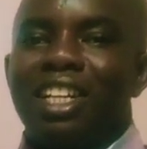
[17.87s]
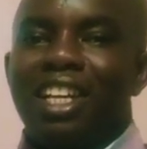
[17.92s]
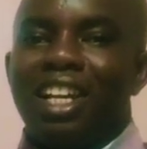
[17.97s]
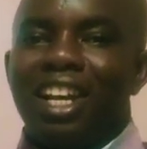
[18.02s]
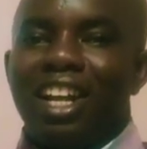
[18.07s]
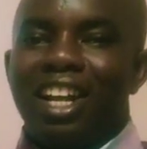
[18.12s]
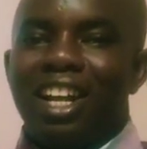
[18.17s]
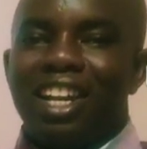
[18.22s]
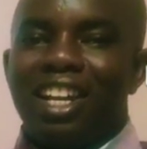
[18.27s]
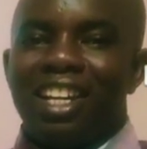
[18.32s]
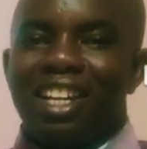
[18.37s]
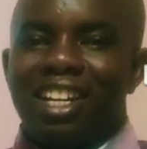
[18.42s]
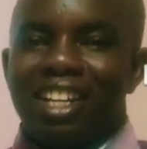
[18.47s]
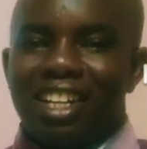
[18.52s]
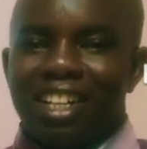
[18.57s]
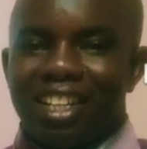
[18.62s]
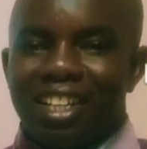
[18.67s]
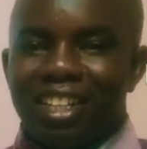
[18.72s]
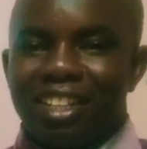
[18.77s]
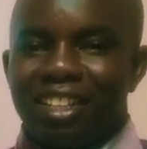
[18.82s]
And
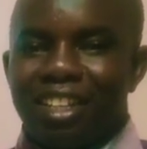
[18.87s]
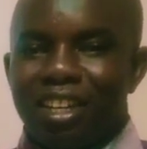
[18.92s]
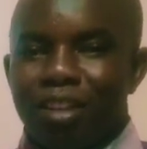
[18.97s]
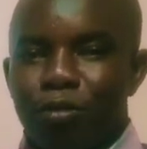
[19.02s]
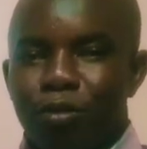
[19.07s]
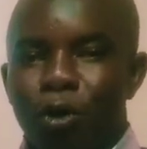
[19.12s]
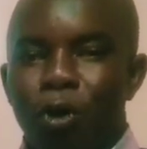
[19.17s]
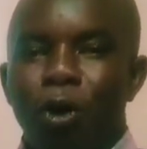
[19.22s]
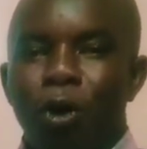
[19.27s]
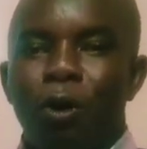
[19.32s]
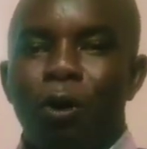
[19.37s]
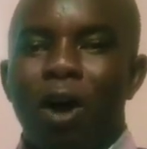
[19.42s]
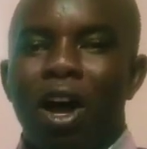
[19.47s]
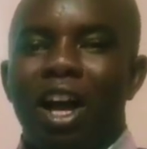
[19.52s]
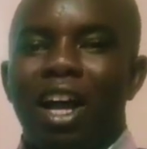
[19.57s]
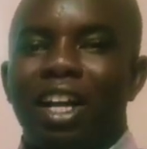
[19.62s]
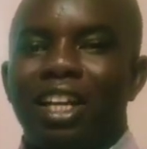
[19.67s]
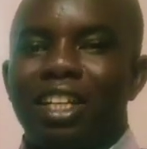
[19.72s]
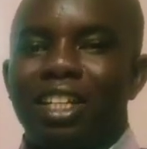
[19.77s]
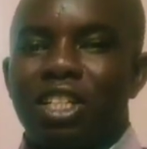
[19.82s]
the
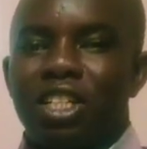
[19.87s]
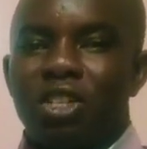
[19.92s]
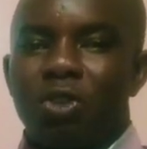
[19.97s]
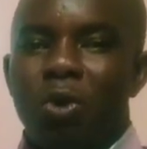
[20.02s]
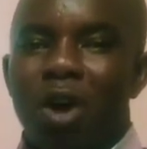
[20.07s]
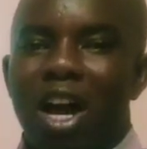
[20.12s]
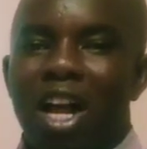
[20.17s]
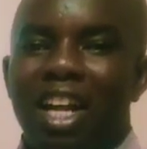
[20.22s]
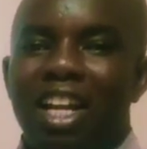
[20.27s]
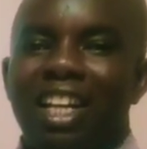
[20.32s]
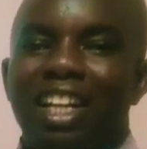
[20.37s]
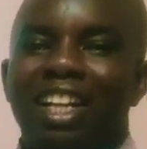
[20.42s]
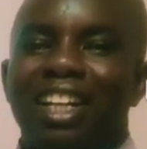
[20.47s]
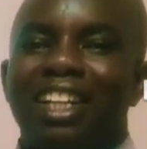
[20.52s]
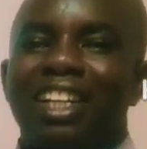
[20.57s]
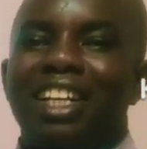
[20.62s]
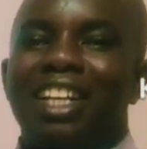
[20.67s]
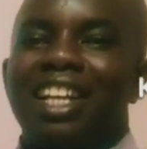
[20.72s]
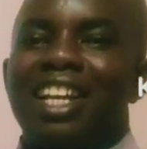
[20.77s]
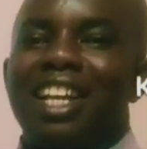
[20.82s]
follower is one
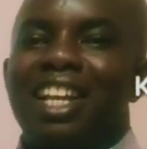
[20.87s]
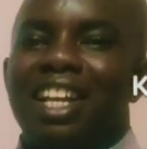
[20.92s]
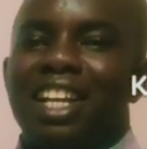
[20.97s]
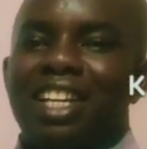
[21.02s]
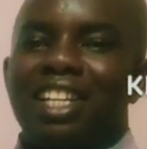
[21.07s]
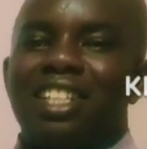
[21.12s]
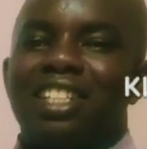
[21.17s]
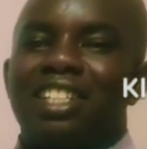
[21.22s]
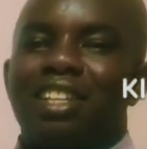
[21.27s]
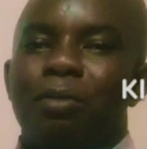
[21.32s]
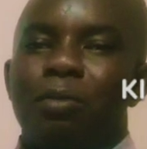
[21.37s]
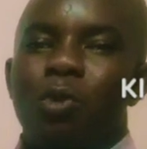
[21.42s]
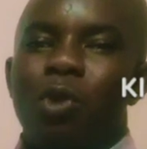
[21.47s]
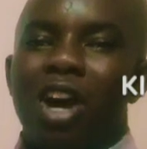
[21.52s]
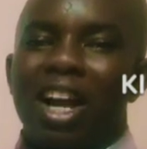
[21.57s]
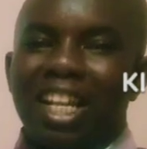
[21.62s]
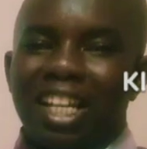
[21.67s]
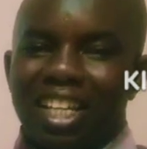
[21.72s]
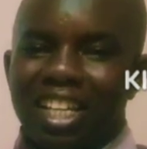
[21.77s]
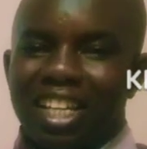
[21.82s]
Esther
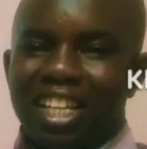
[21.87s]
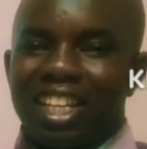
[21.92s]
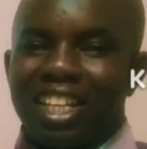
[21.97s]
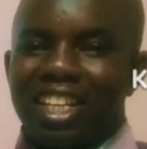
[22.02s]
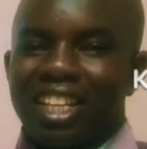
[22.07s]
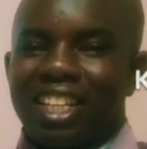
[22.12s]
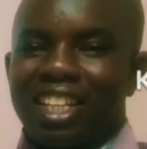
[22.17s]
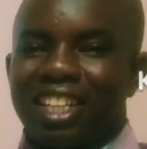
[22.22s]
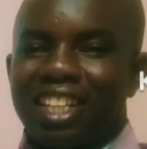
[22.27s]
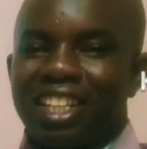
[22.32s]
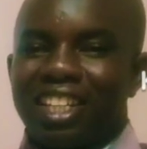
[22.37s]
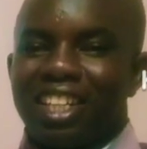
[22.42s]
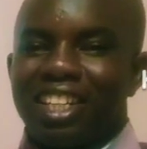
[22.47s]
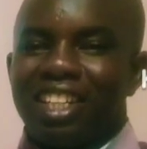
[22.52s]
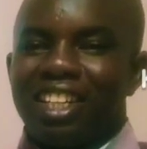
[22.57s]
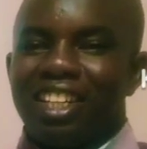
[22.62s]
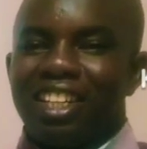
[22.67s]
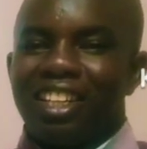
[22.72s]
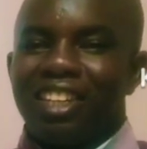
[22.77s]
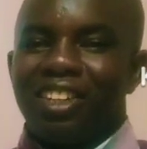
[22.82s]
Mwangi.
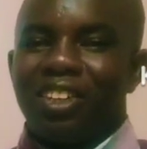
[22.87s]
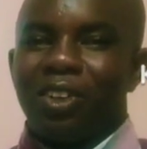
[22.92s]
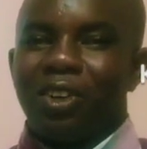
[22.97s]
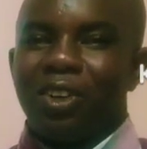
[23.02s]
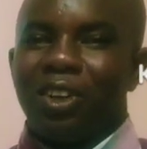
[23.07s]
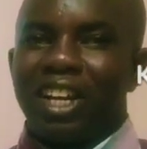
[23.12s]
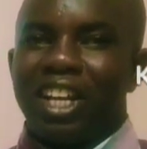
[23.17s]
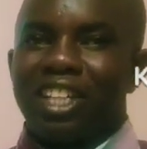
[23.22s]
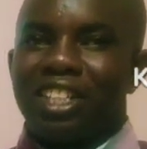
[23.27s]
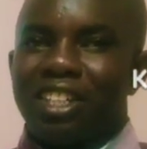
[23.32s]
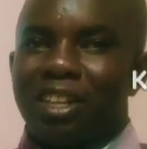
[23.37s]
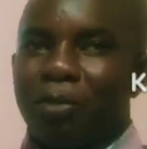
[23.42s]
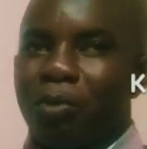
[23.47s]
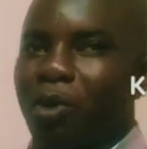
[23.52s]
So Esther